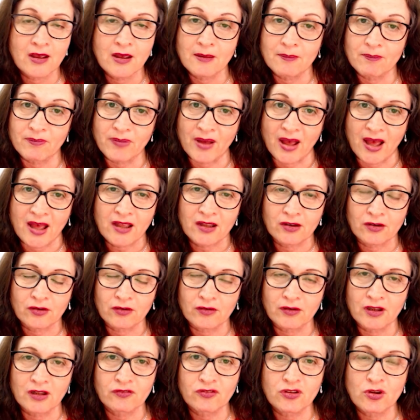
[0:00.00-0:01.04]
but
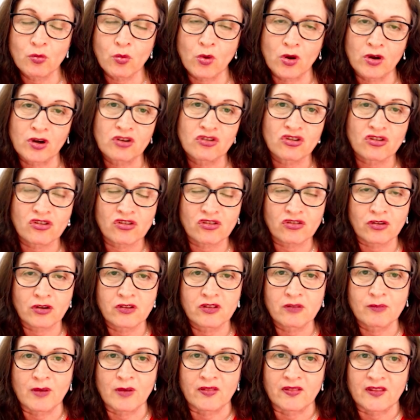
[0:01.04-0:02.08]
if you want to just do
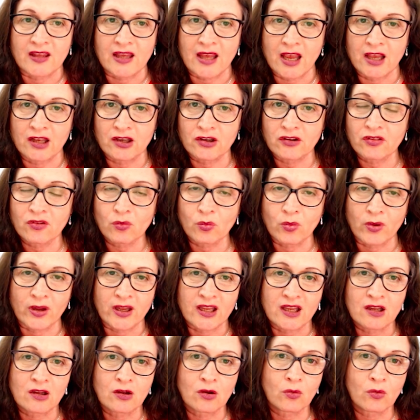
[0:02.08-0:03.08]
them at the end of the week